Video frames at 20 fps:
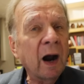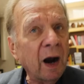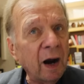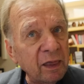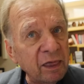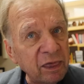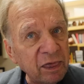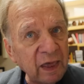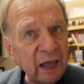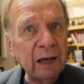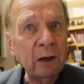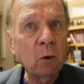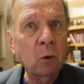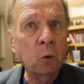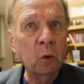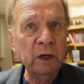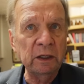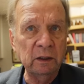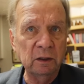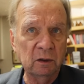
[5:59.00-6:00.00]
I
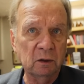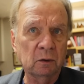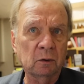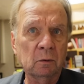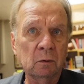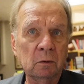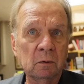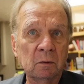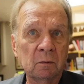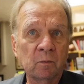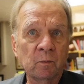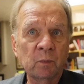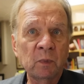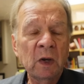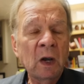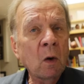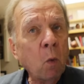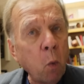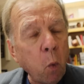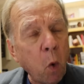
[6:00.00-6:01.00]
think we do.
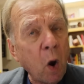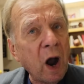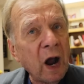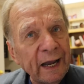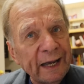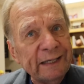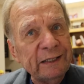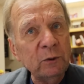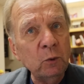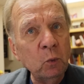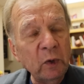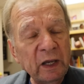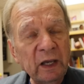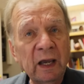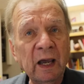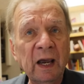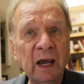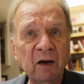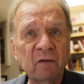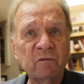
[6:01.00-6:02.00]
Why do
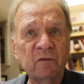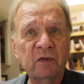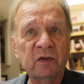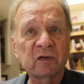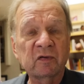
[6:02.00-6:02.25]
we have